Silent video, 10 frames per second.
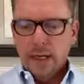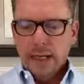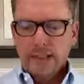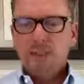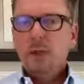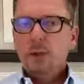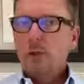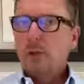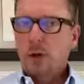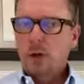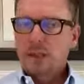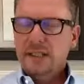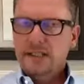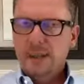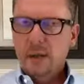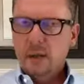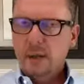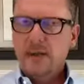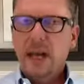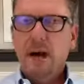it's still too early to tell
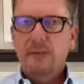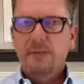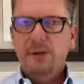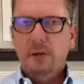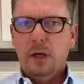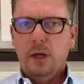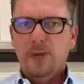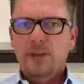just how virulent